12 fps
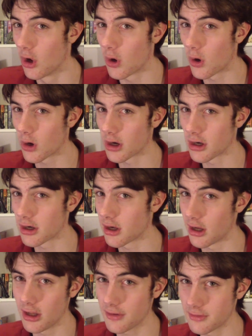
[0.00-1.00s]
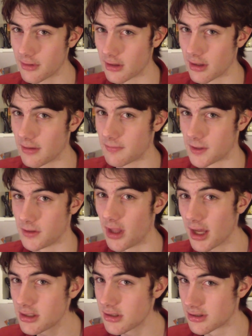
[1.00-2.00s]
Or alternately, if your
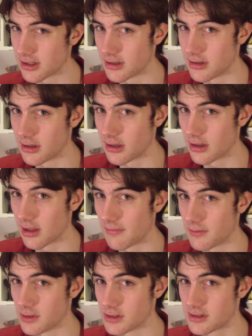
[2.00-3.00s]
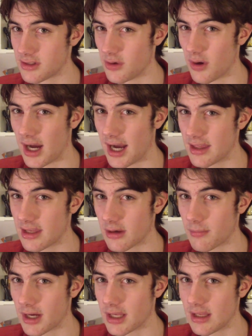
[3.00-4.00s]
nitrogen level is too high, then
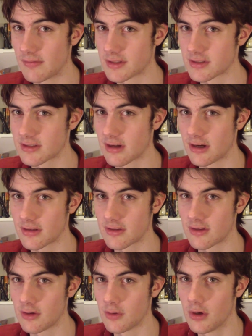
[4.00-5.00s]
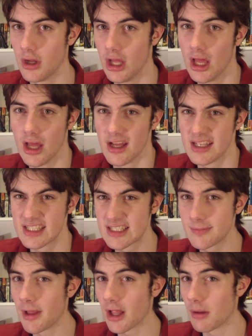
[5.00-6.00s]
you might even start to
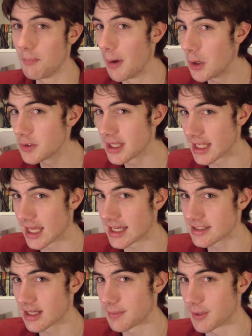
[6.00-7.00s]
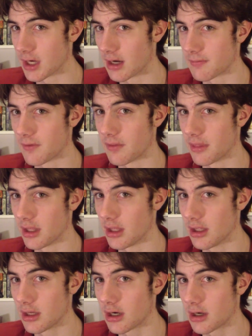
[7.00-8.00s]
smell ammonia gas coming off of
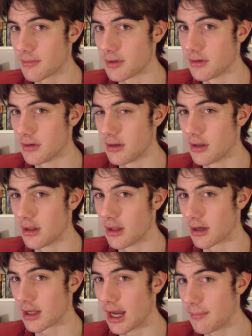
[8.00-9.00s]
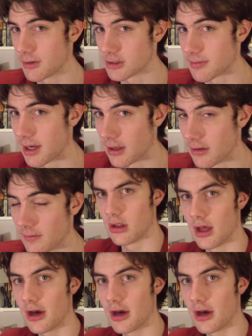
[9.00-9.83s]
the compost pile.